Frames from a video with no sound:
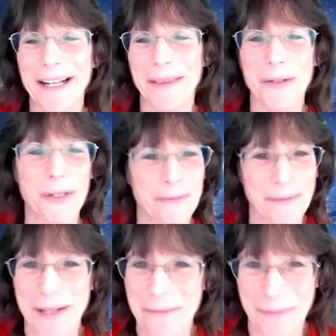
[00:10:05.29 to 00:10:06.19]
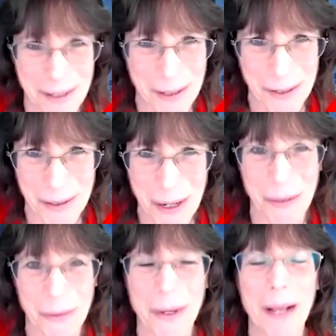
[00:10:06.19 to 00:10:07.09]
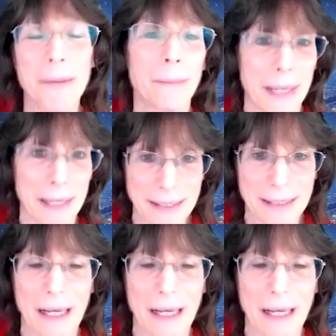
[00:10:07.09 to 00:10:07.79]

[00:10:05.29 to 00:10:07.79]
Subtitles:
There's different definitions all around, but